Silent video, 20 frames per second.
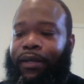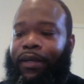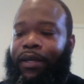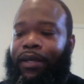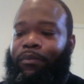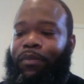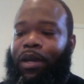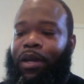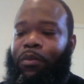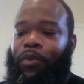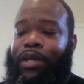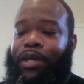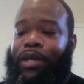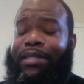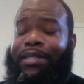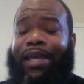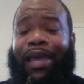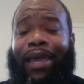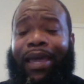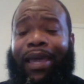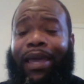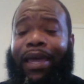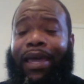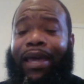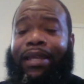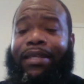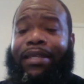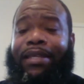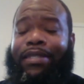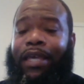memories and at
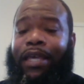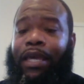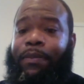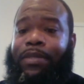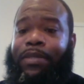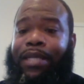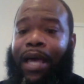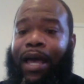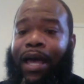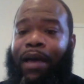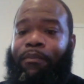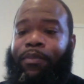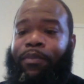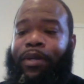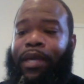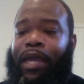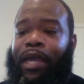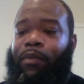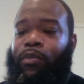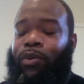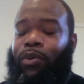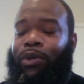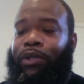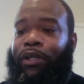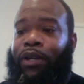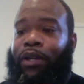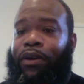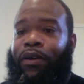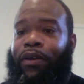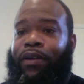the same time be able to
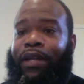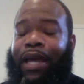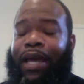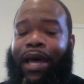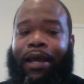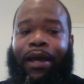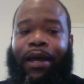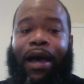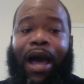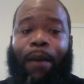learn how to